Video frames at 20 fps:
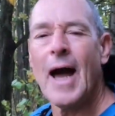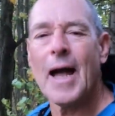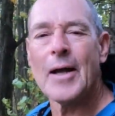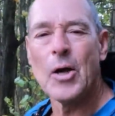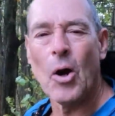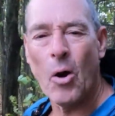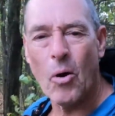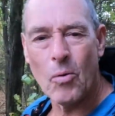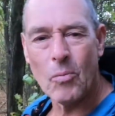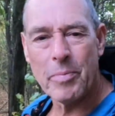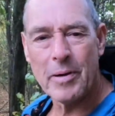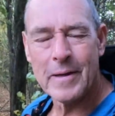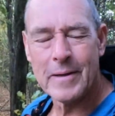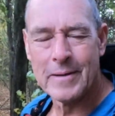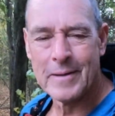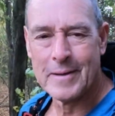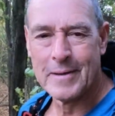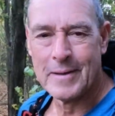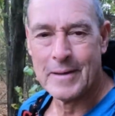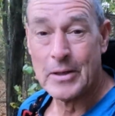I hope
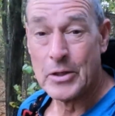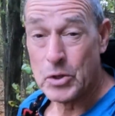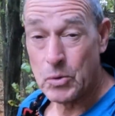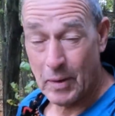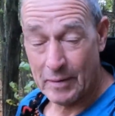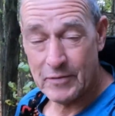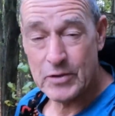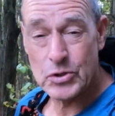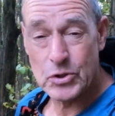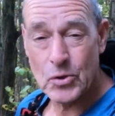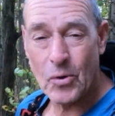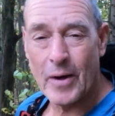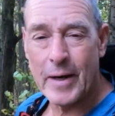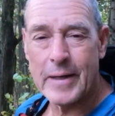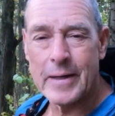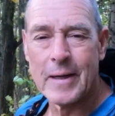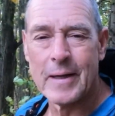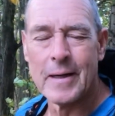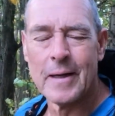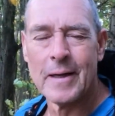you have
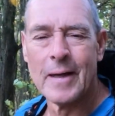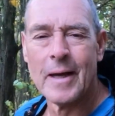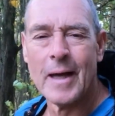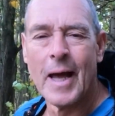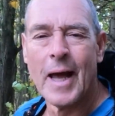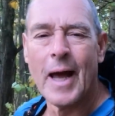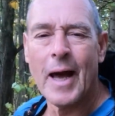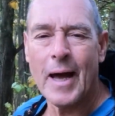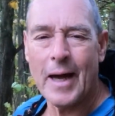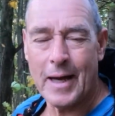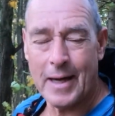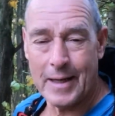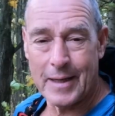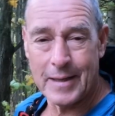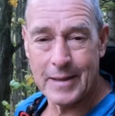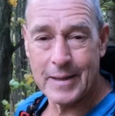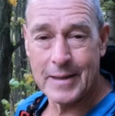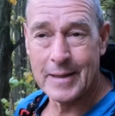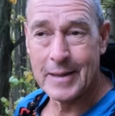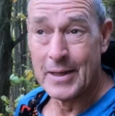enjoyed
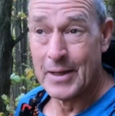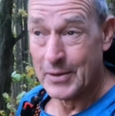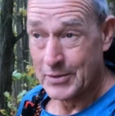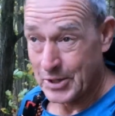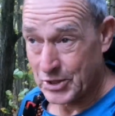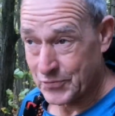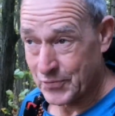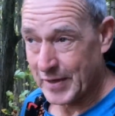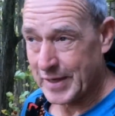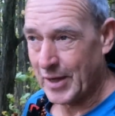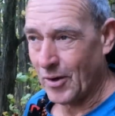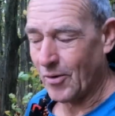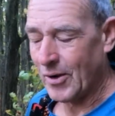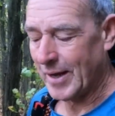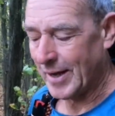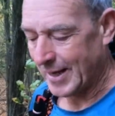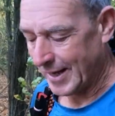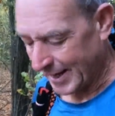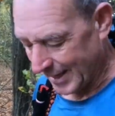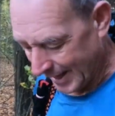this video.
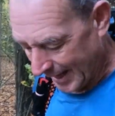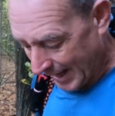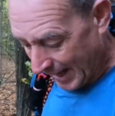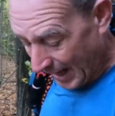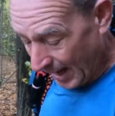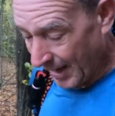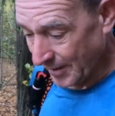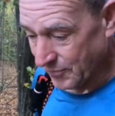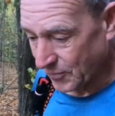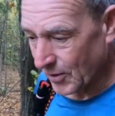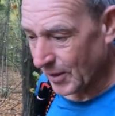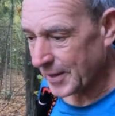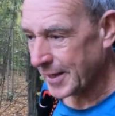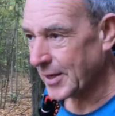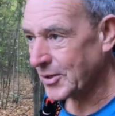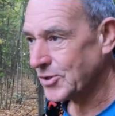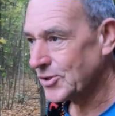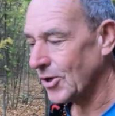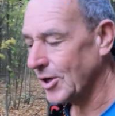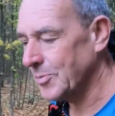I've
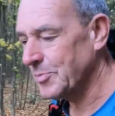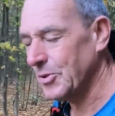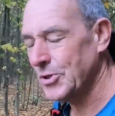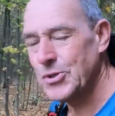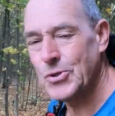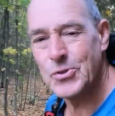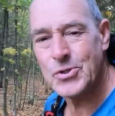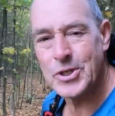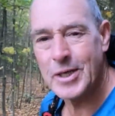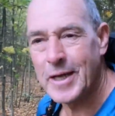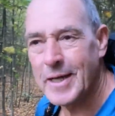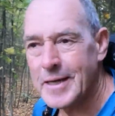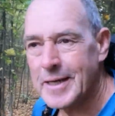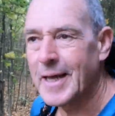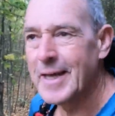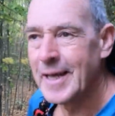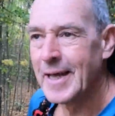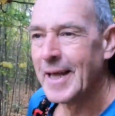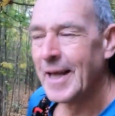really enjoyed producing it.